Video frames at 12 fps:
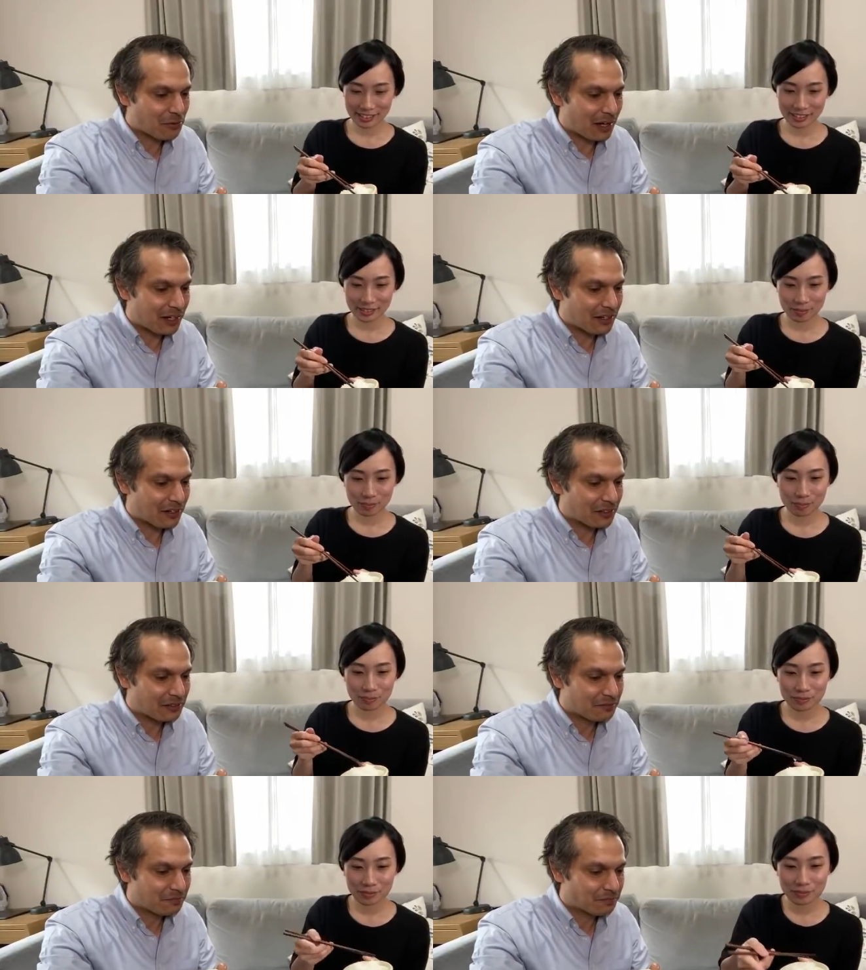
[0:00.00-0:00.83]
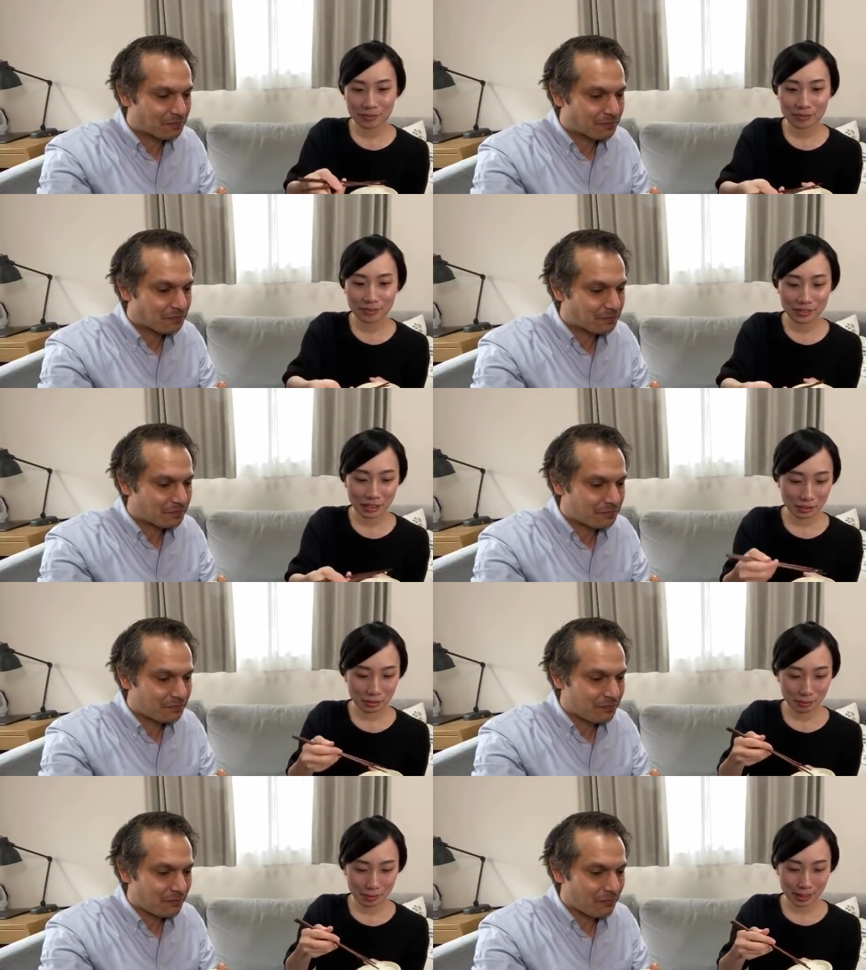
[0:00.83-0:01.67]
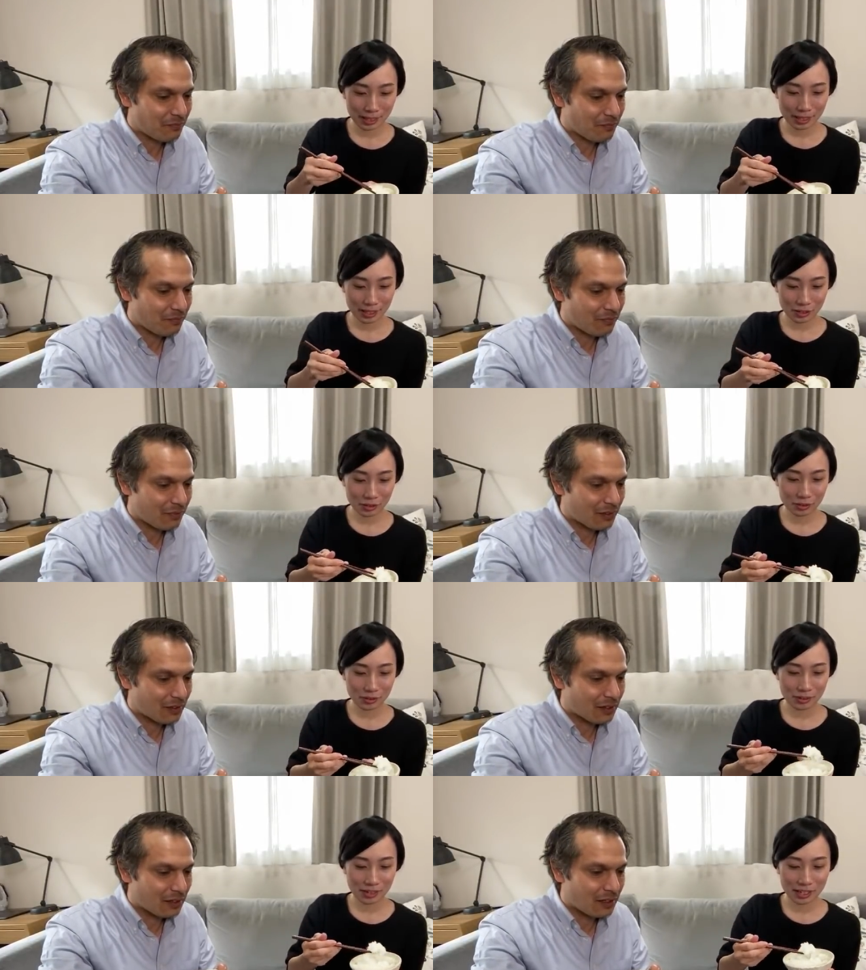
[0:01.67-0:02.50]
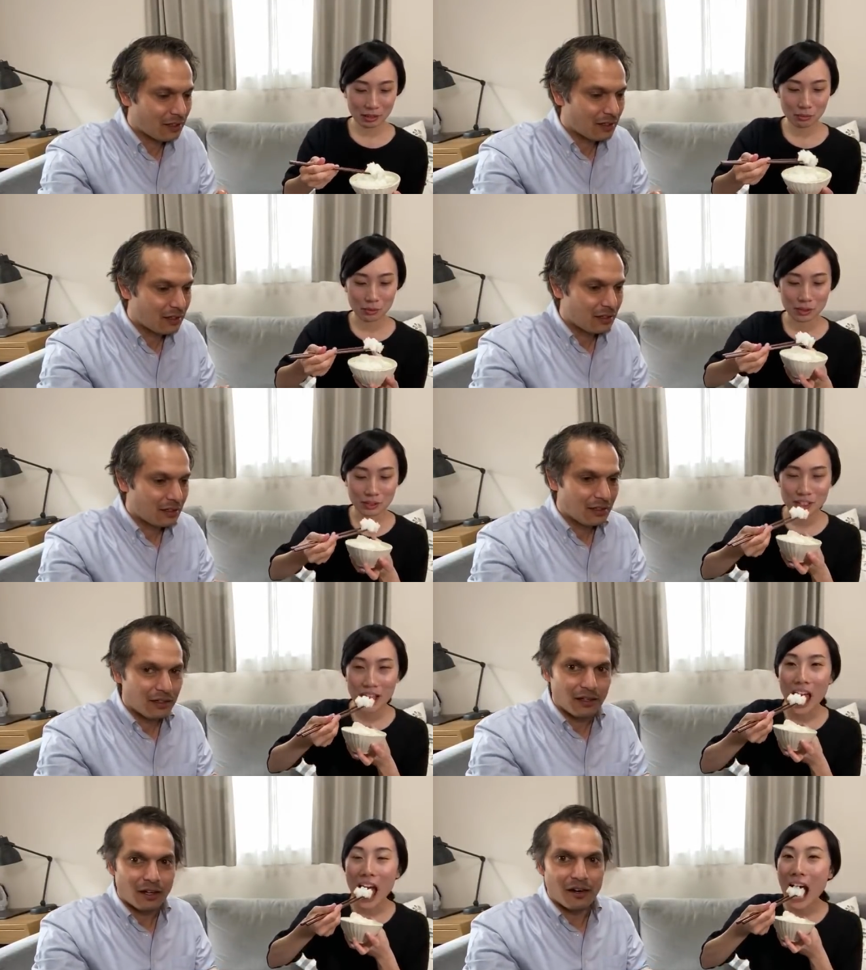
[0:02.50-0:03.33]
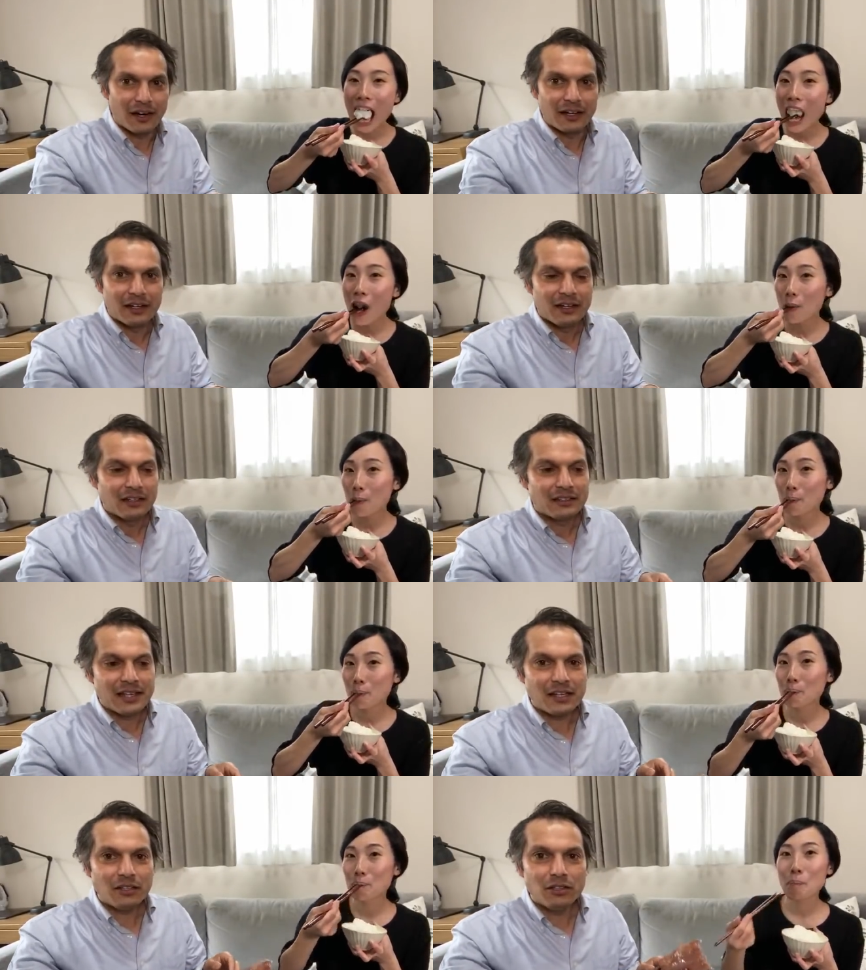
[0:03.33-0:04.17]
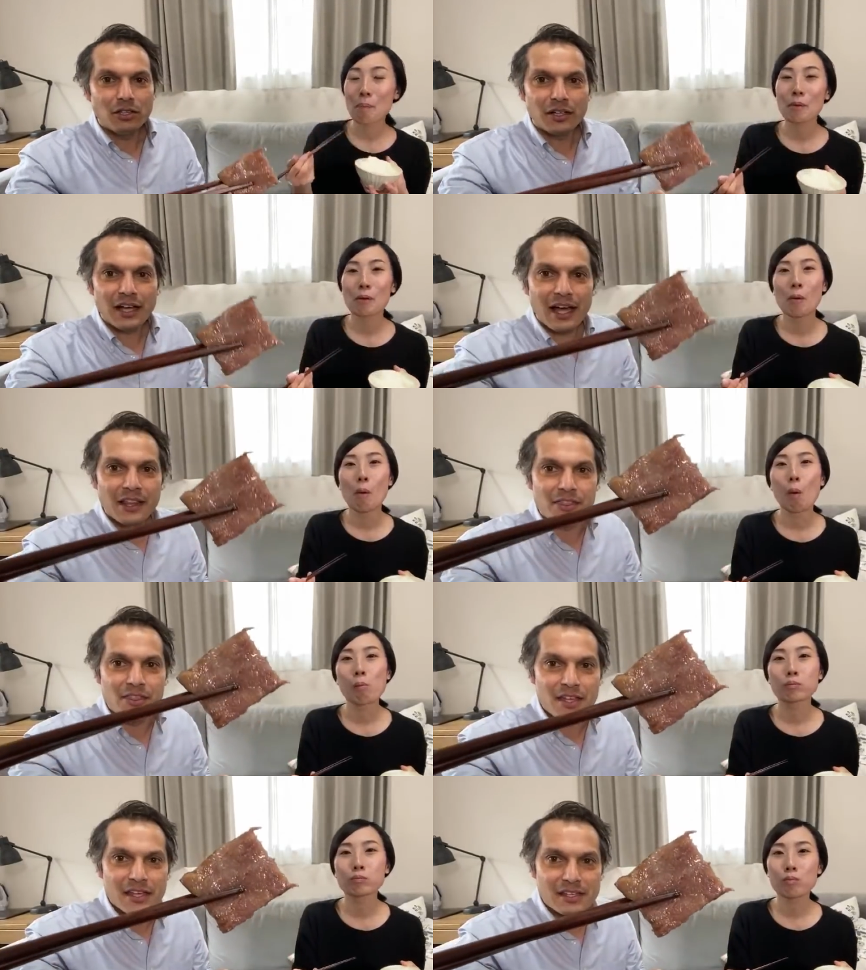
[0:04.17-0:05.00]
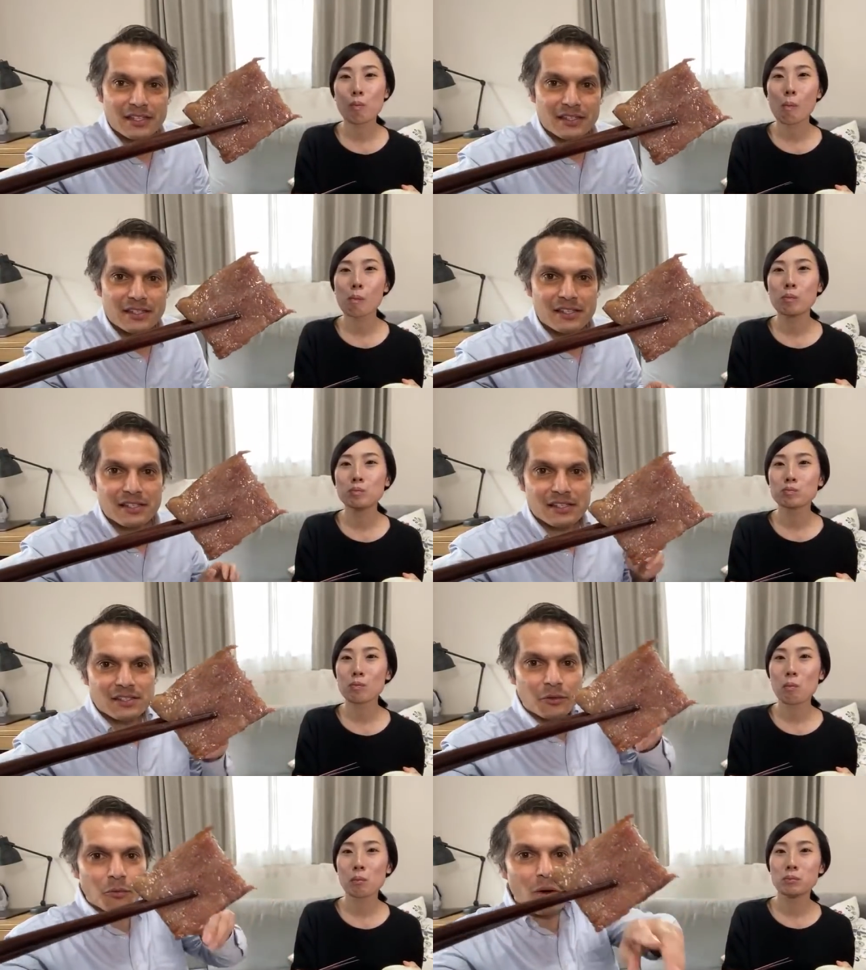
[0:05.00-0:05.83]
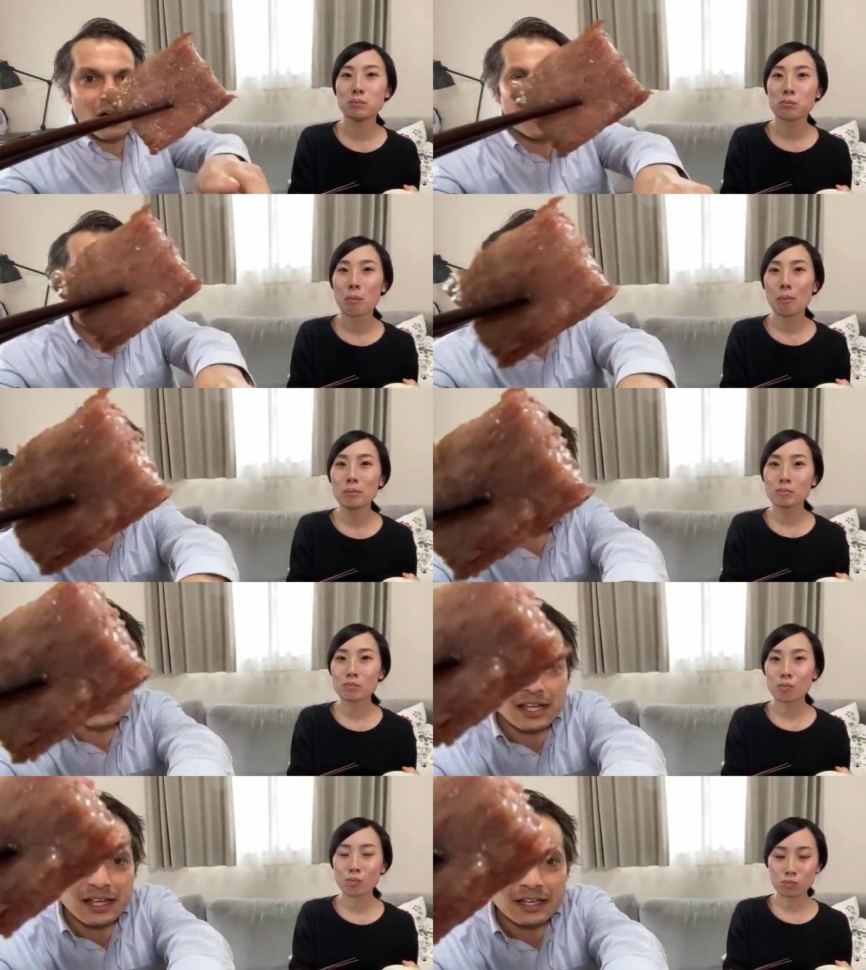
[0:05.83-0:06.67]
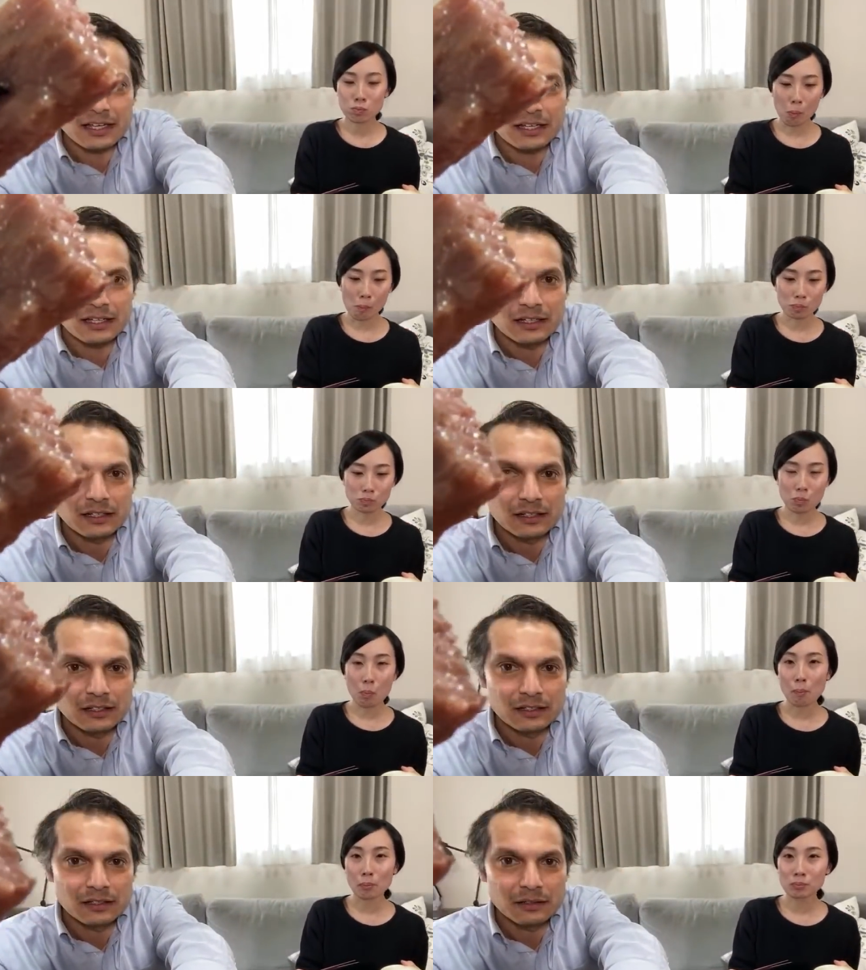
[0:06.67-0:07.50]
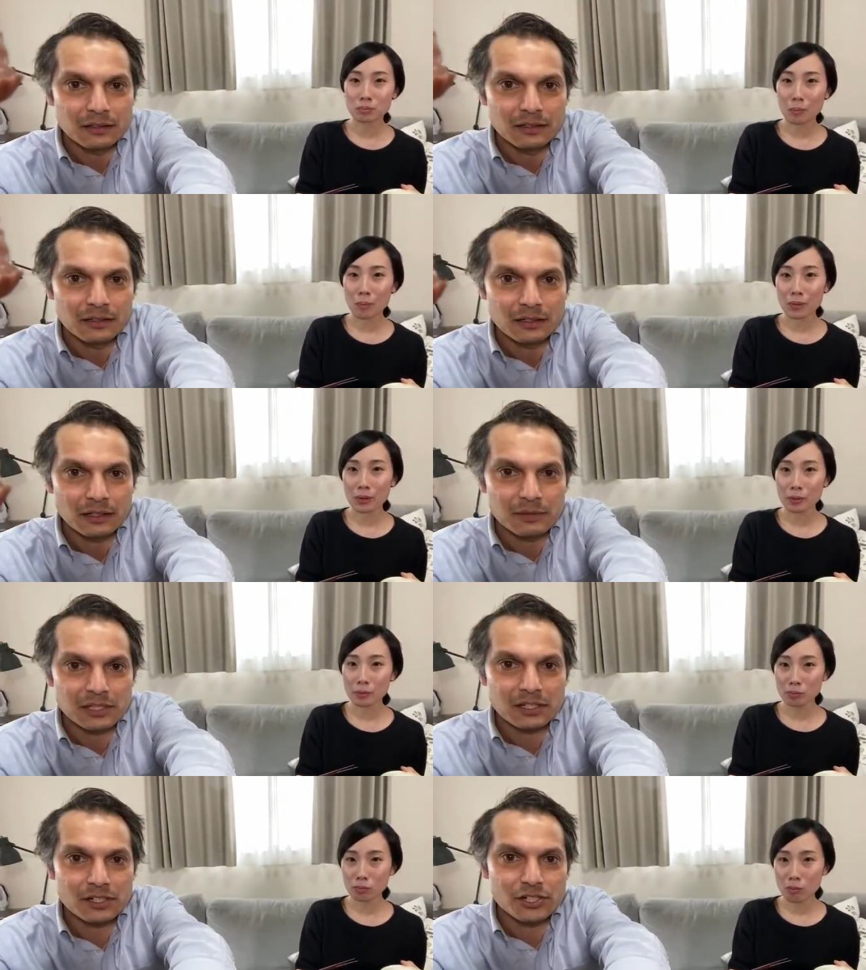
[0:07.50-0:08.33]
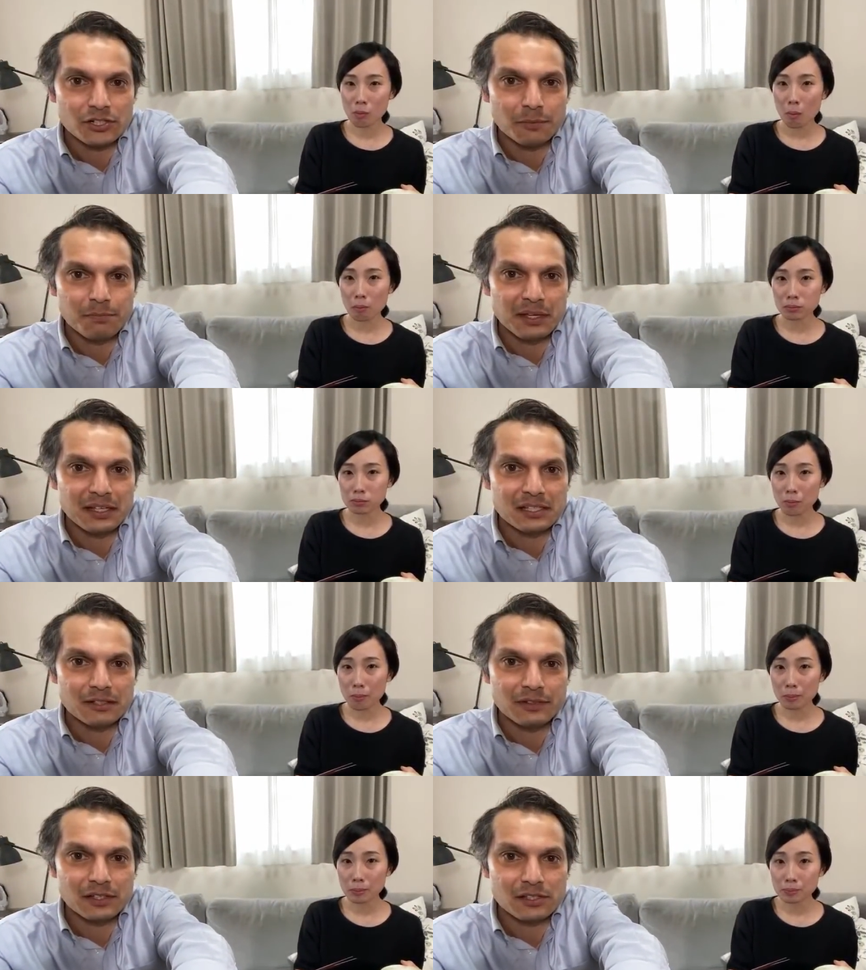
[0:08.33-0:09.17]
Speaker 1: want here? This one. I need to rice first.
Speaker 2: All right, take a look at this. This is the Wagyu steak. I'm just going to show a piece of it